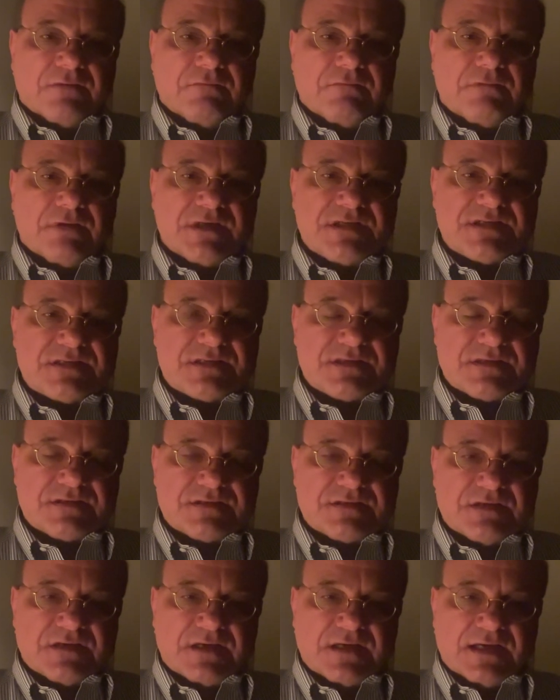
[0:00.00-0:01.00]
was
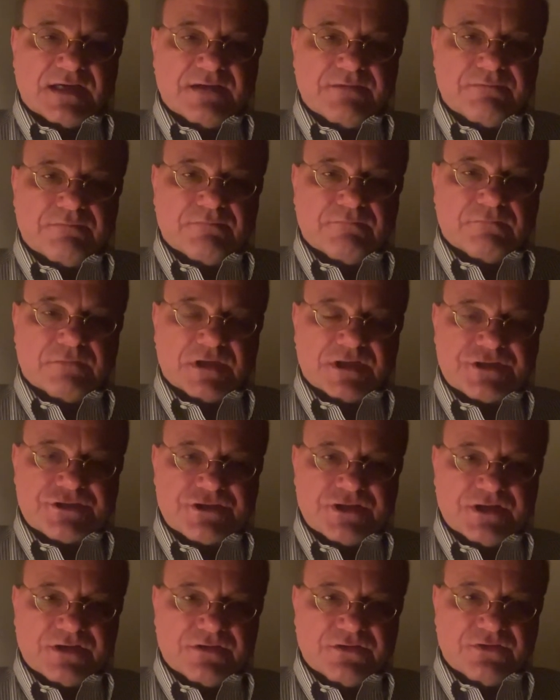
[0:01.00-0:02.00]
I'm
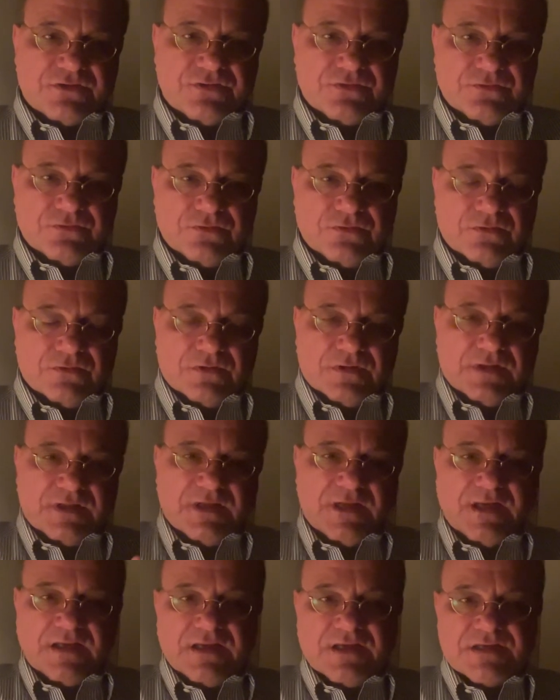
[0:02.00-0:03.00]
watching two
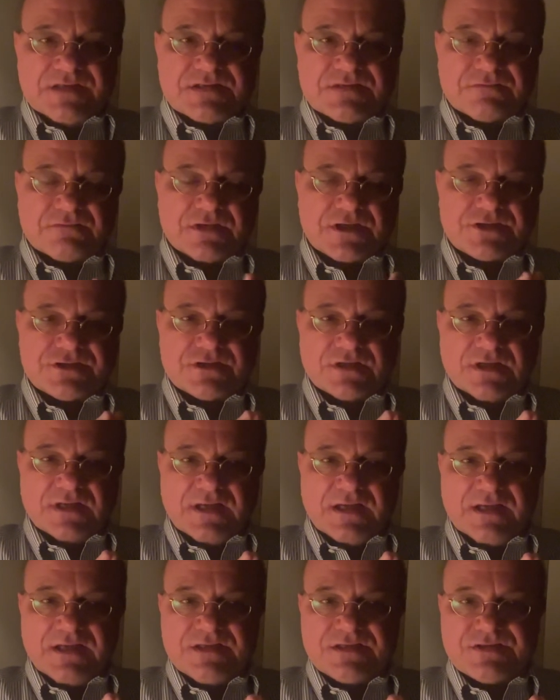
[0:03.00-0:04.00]
ladies, Russian
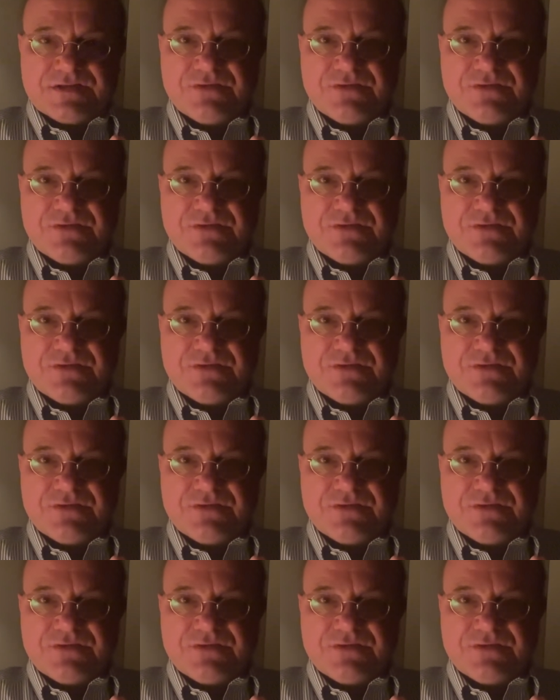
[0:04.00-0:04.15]
ladies,